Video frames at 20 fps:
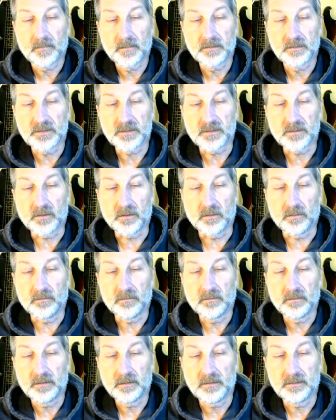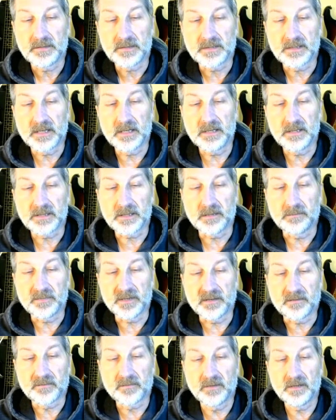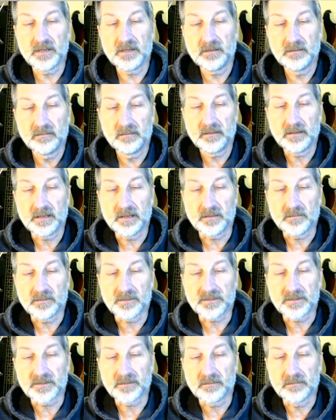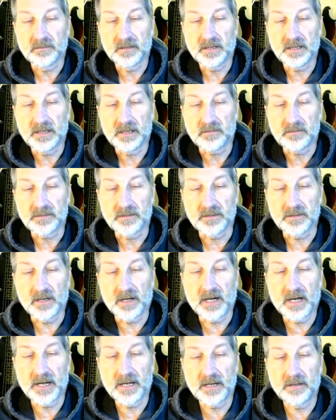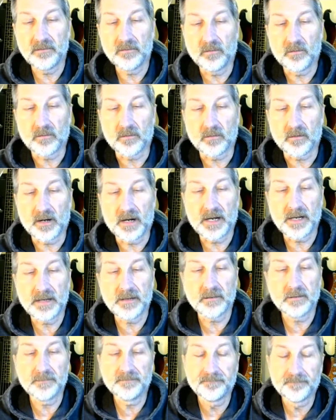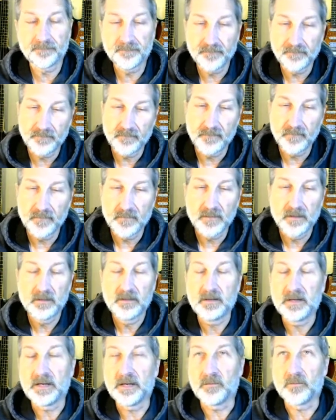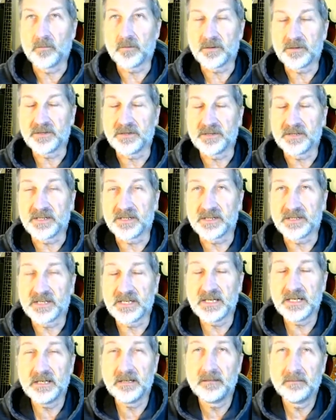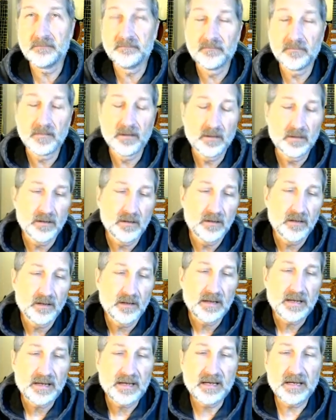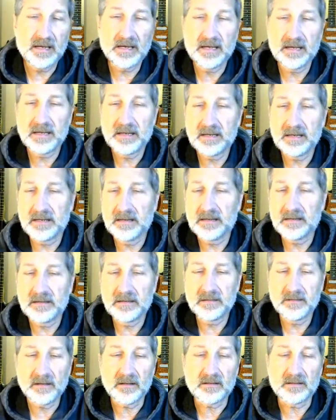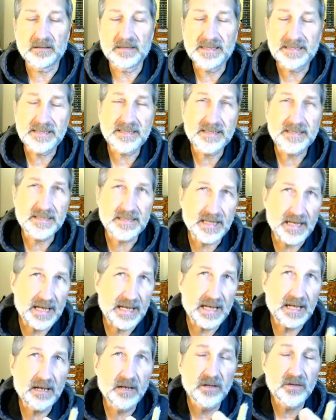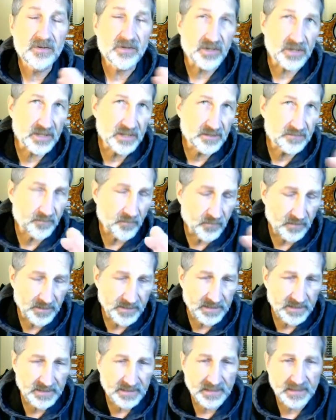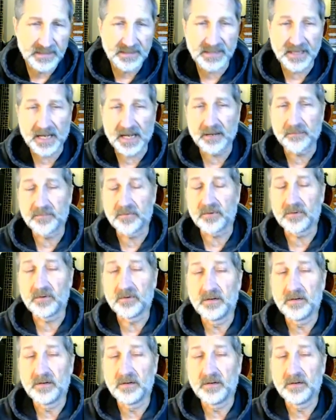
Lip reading: So instead it's going to be 3 equals 9 or higher in order to succeed. And let's say, just for this example,